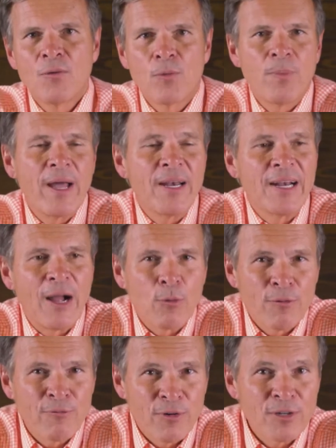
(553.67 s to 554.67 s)
when Patty and I
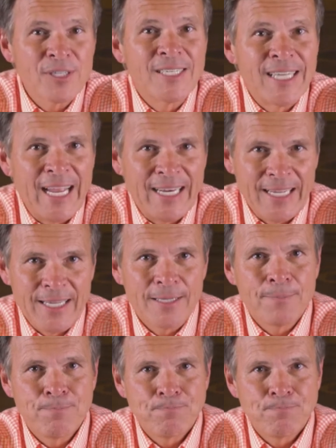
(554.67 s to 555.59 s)
were first dating.